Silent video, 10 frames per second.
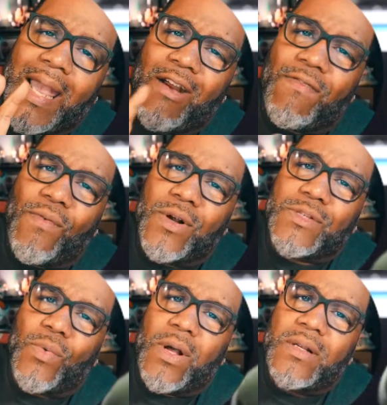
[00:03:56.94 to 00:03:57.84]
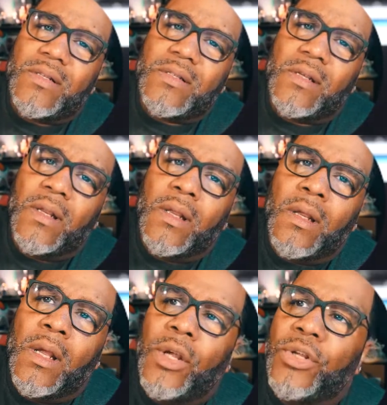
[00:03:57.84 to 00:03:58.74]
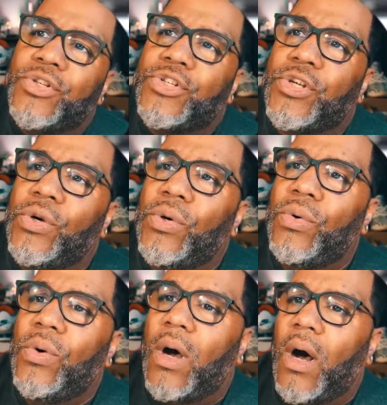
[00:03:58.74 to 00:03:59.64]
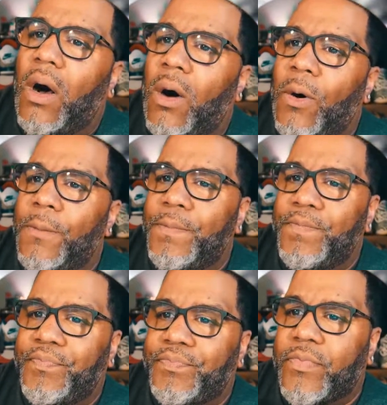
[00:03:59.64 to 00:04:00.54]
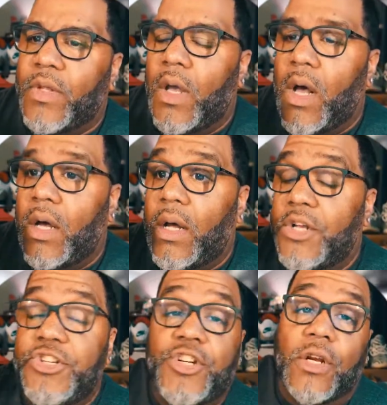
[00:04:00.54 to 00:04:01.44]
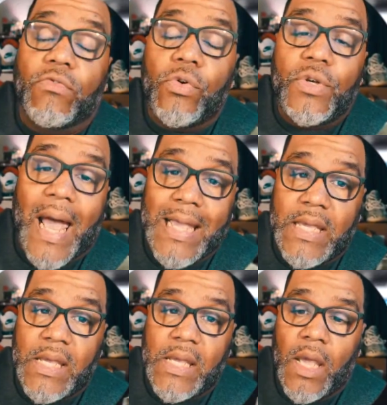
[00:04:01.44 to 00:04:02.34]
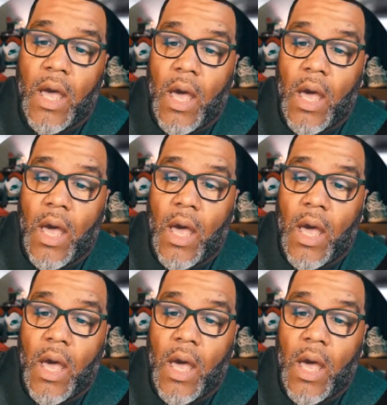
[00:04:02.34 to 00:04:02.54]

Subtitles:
Air Force Ones to a general Nike